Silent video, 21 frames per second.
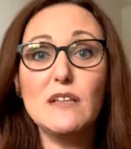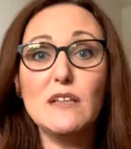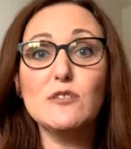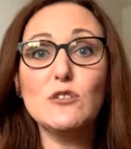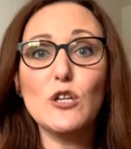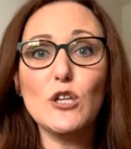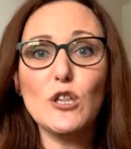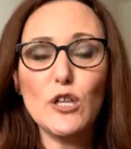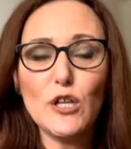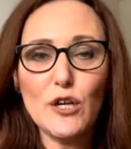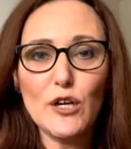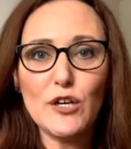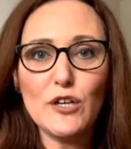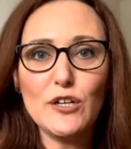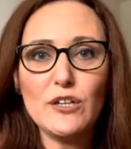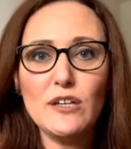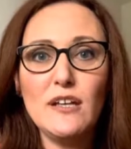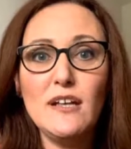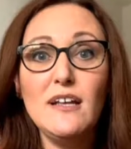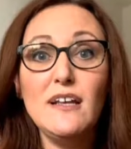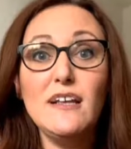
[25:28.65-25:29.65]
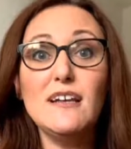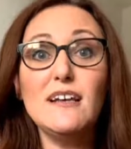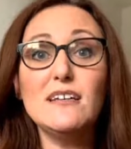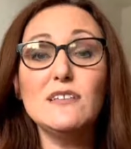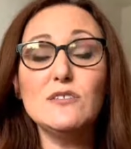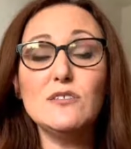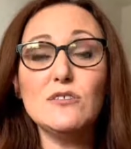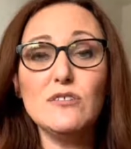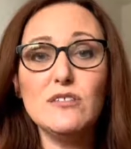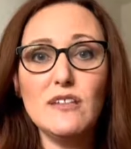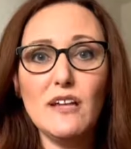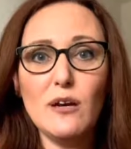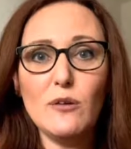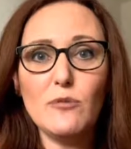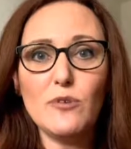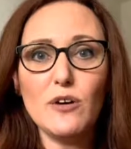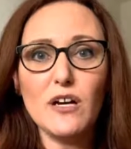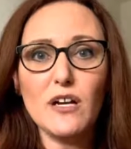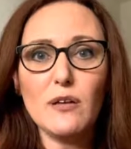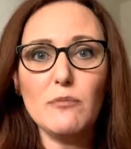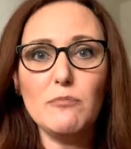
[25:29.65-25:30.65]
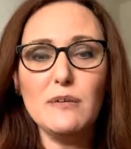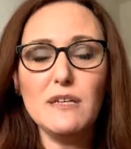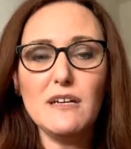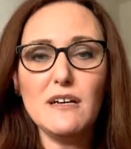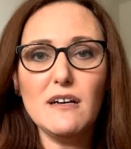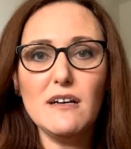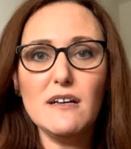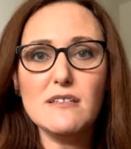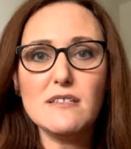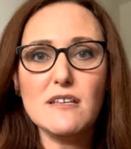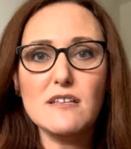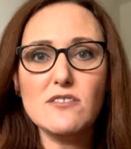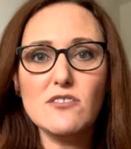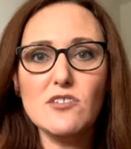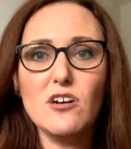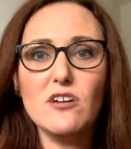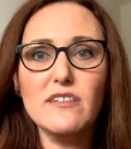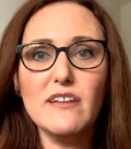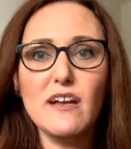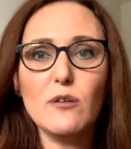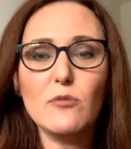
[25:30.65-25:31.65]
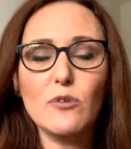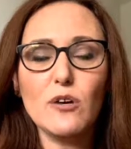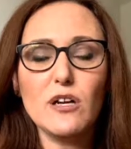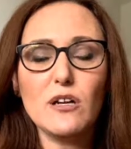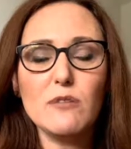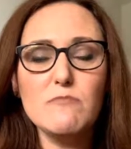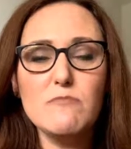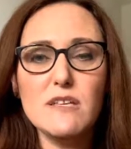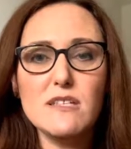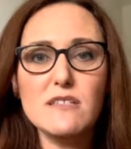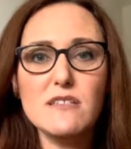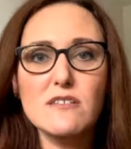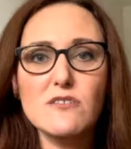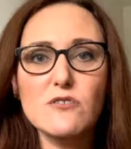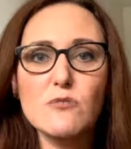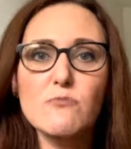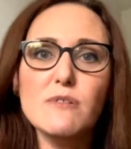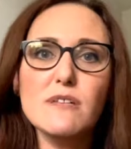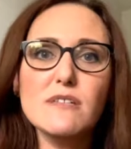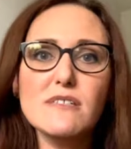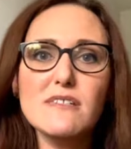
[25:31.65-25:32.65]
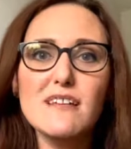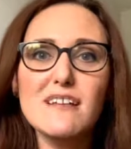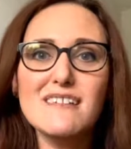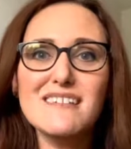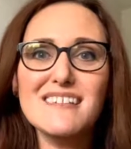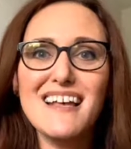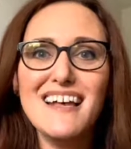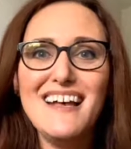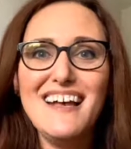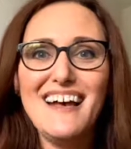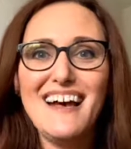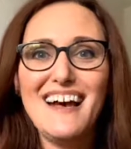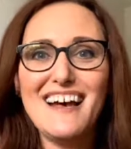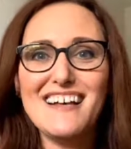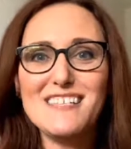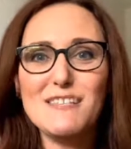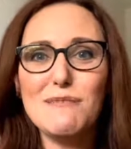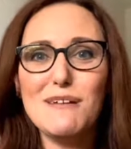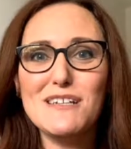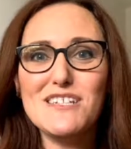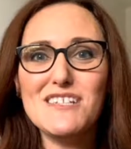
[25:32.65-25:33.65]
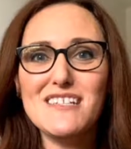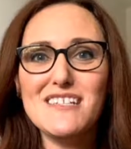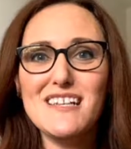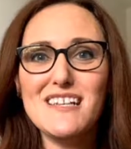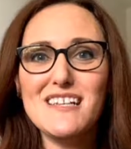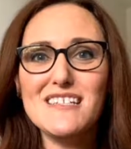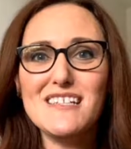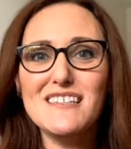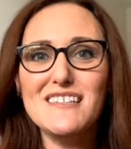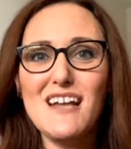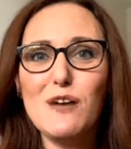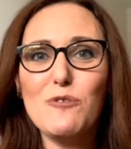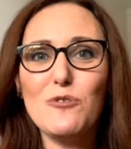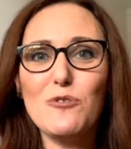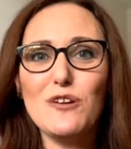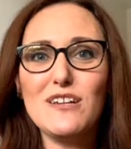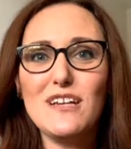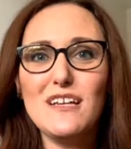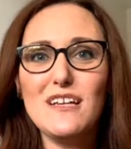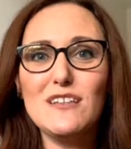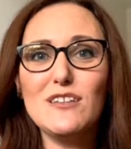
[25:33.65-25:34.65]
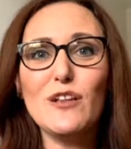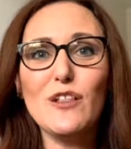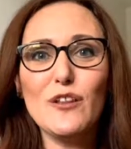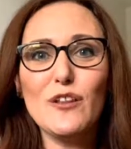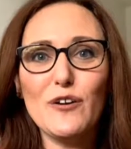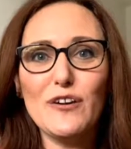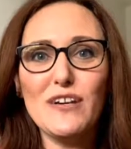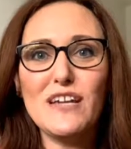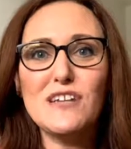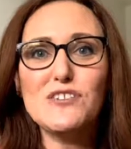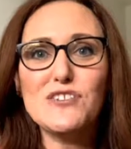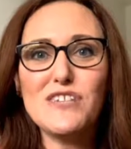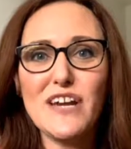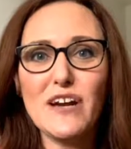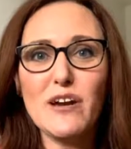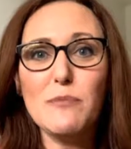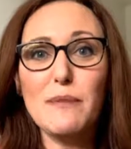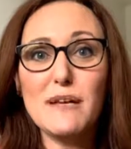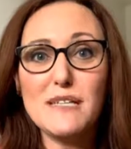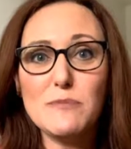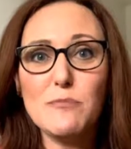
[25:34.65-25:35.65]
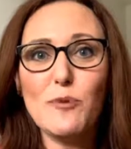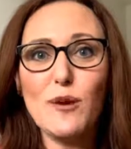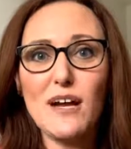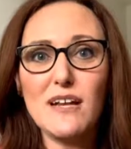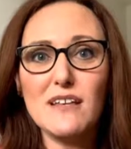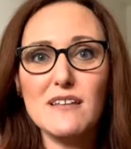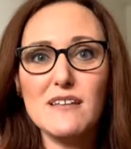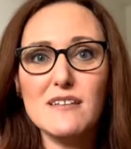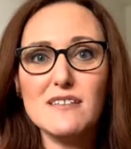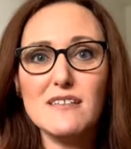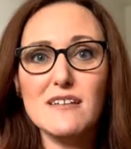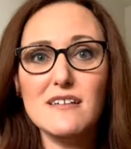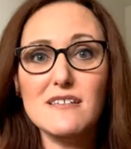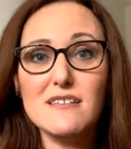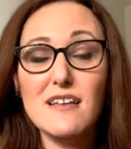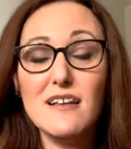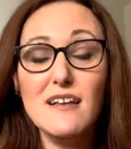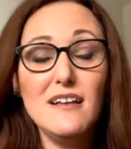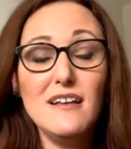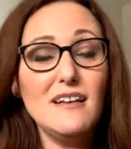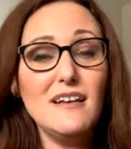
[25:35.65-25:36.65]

and to learn and to network, because it's not network business to business as much as it is networking to learn and share best practices.